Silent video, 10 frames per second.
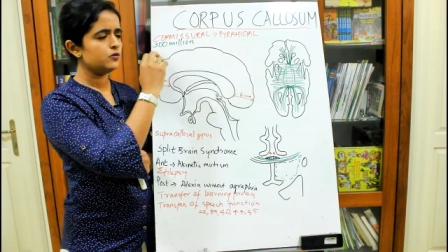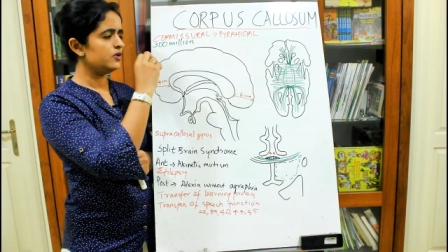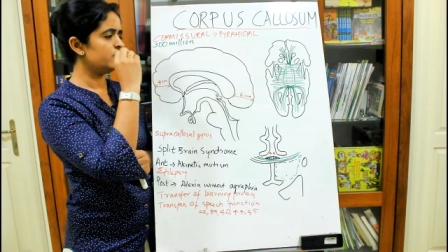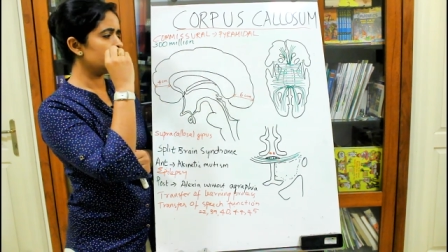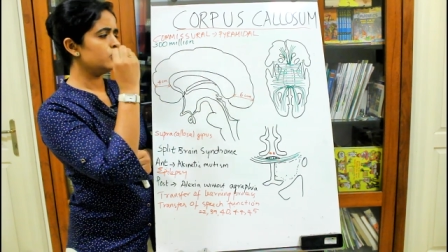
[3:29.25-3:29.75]
So
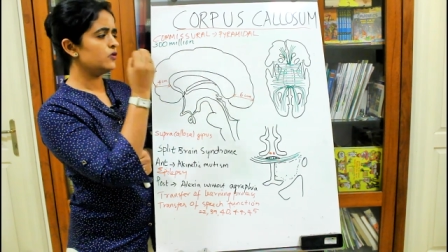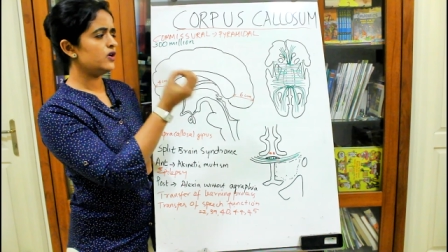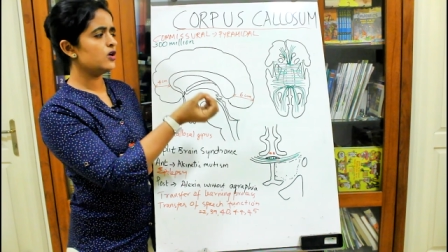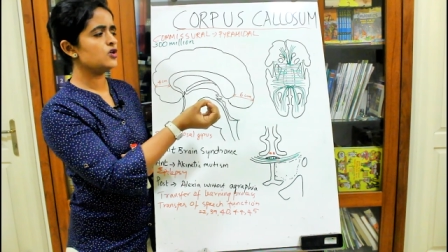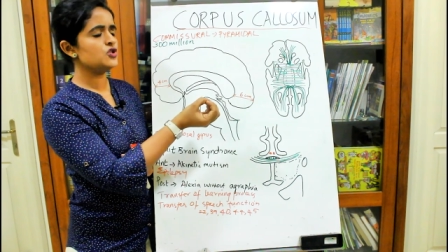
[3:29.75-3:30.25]
before
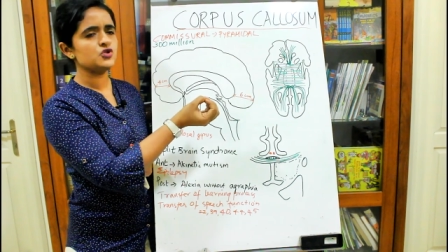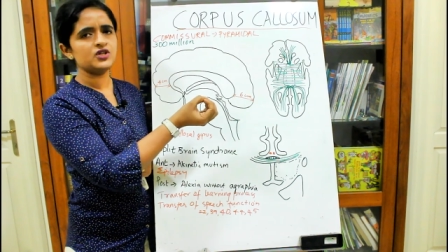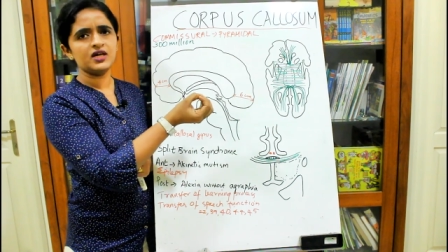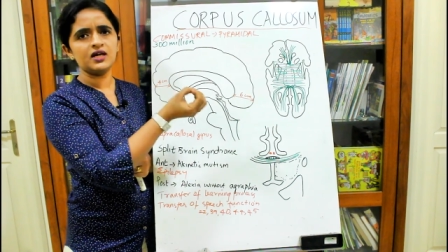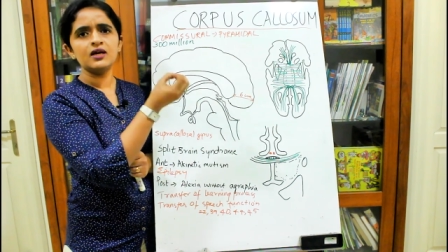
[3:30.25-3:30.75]
moving on to
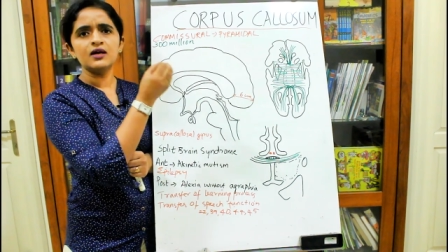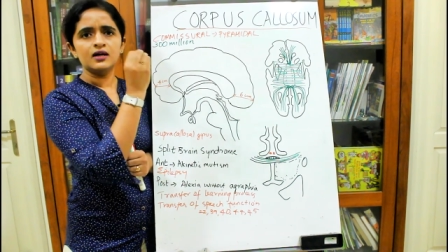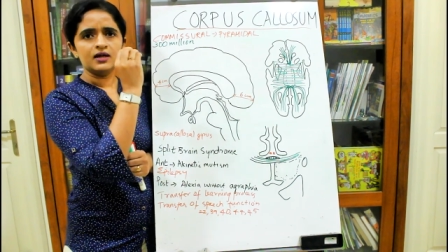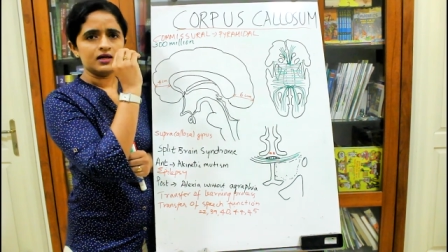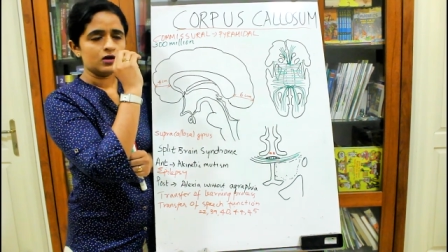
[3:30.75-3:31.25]
the
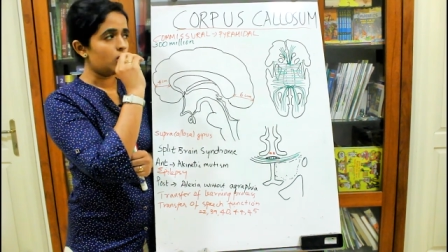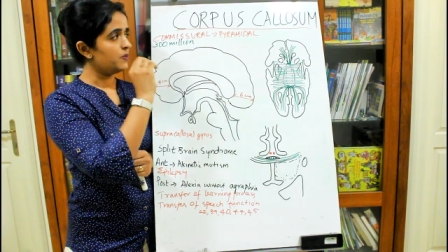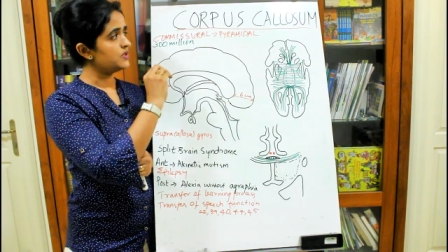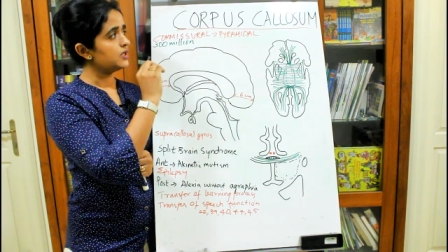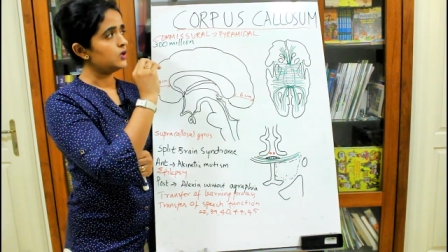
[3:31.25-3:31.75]
uh,
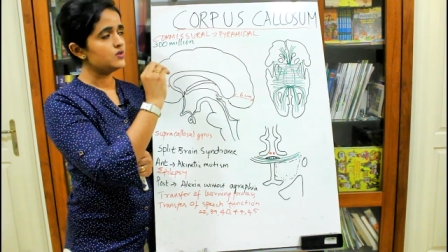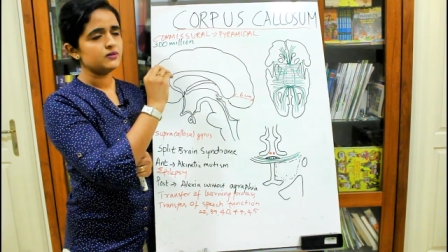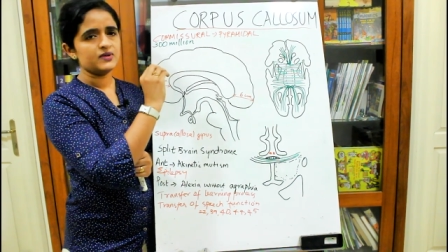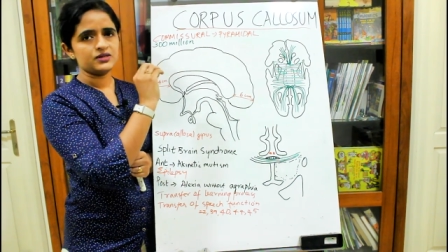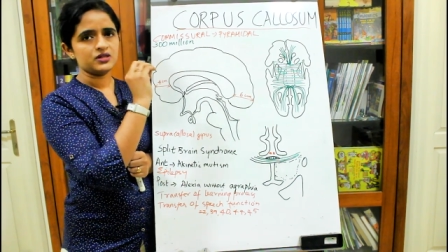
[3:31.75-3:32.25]

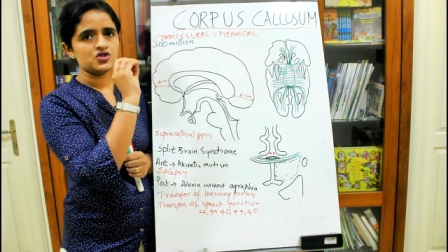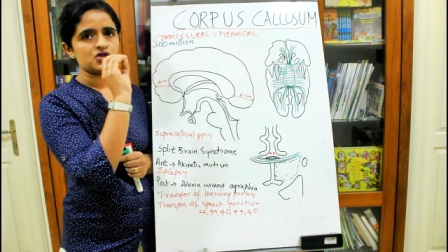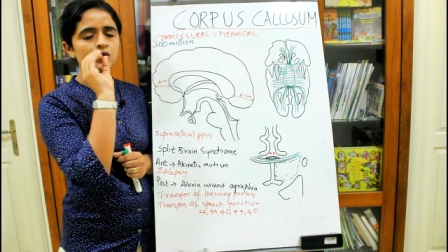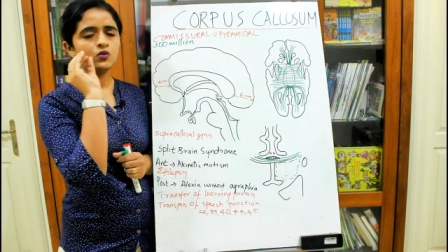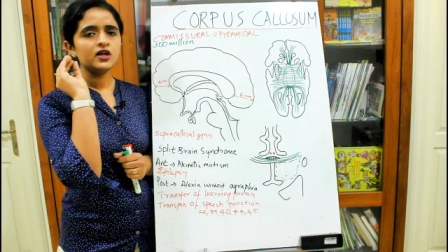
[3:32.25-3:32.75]
callosum as
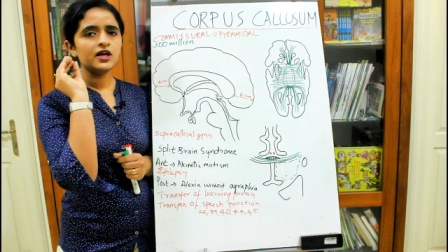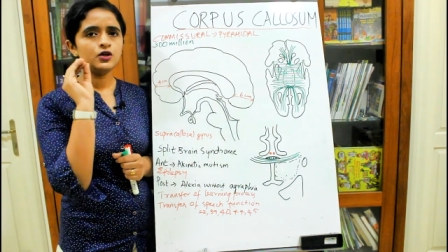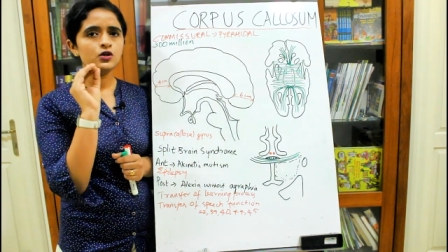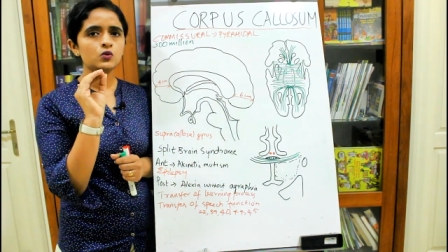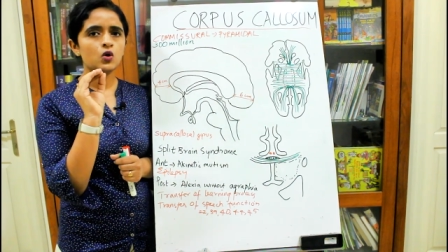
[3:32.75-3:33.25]
such, I would
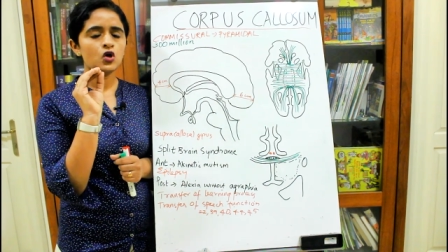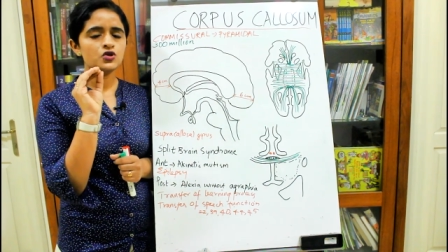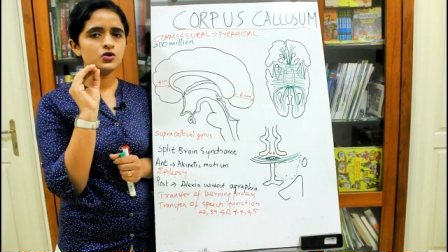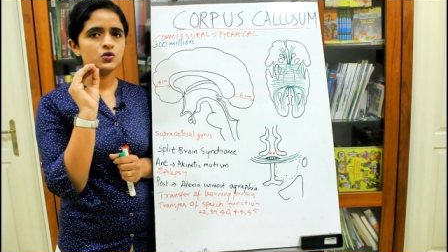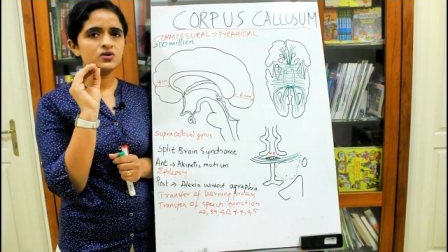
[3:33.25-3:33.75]
like you all
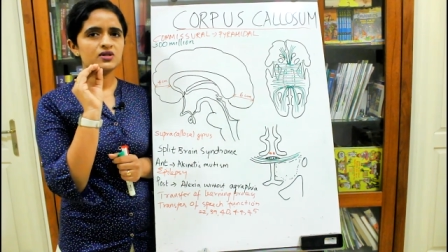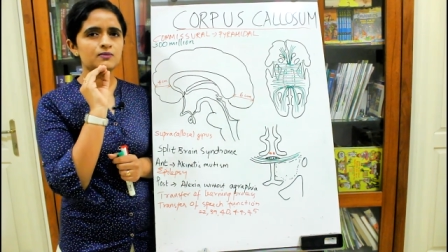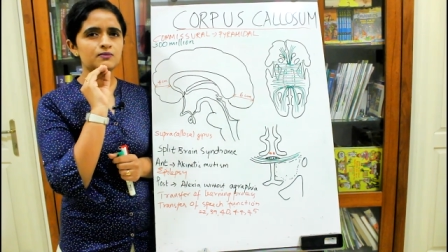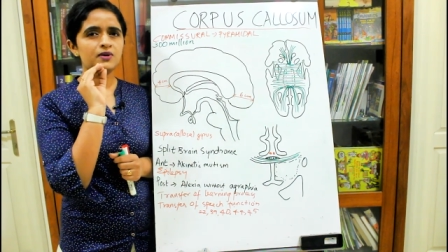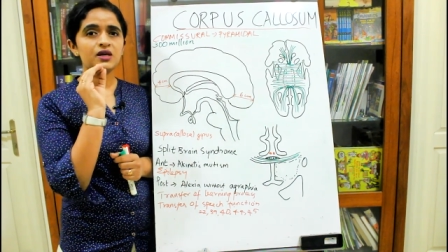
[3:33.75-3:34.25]
to know
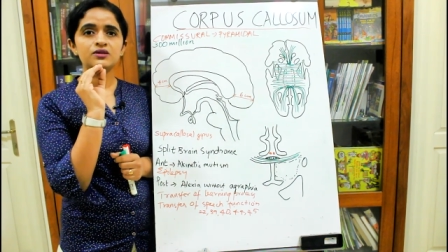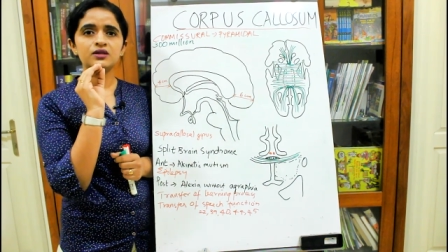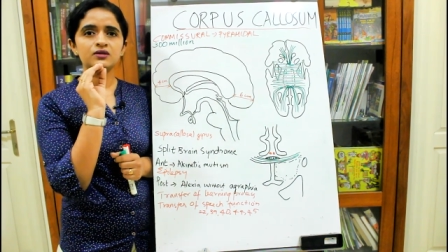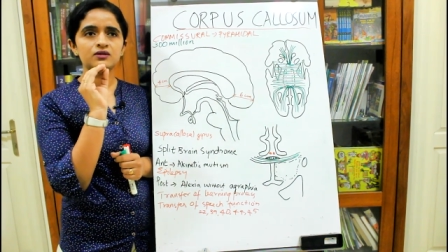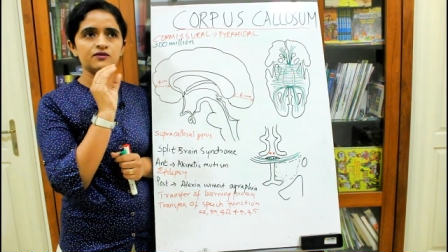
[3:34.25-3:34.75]
some
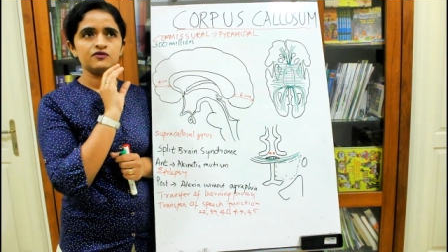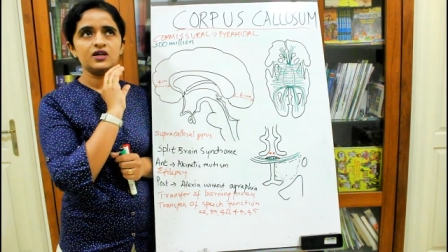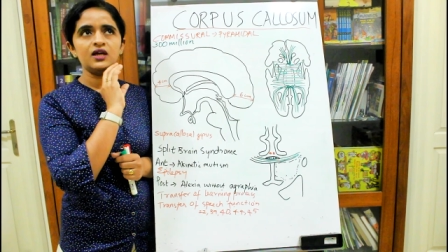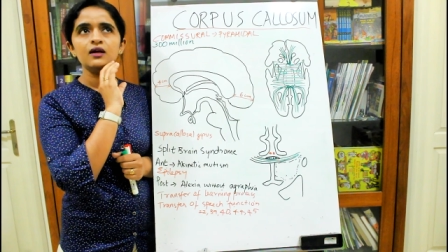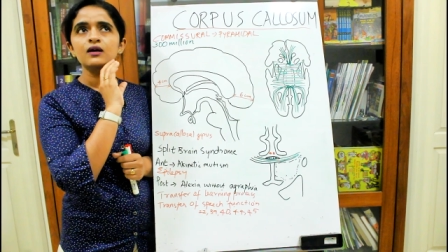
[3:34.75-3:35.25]
basics of
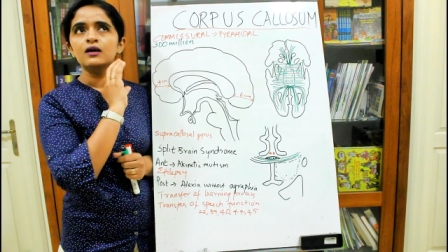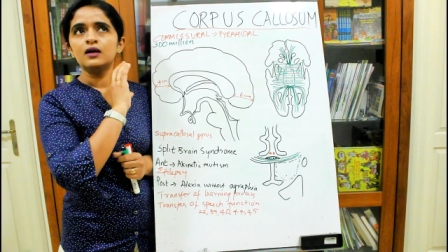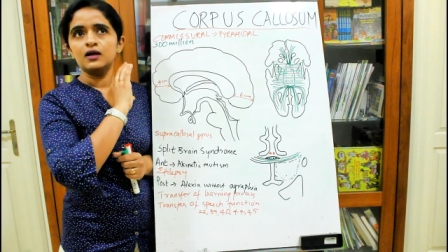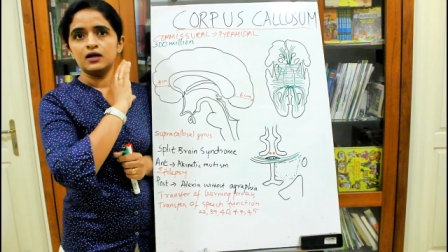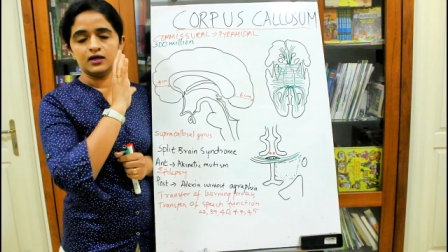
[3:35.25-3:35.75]
the
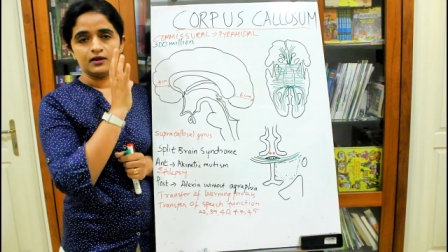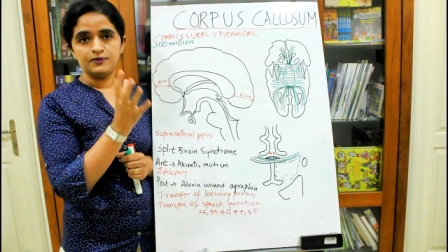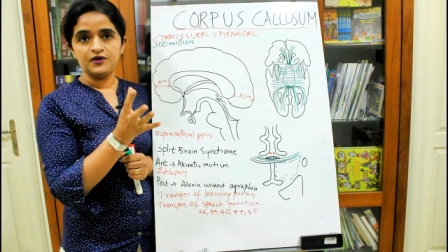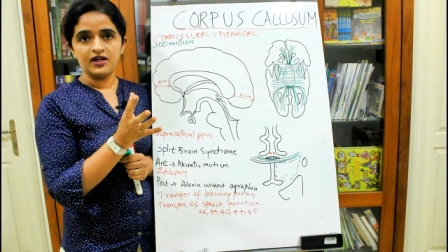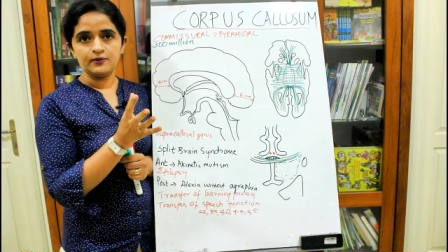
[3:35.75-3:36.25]

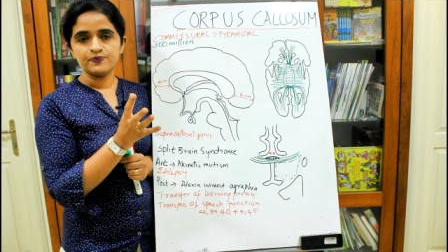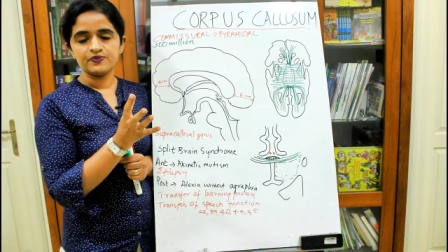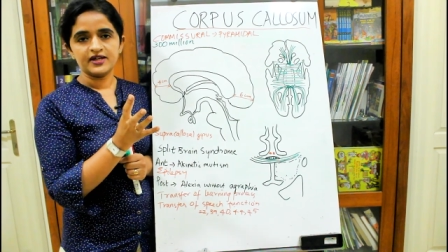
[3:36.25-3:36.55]
uh, brain.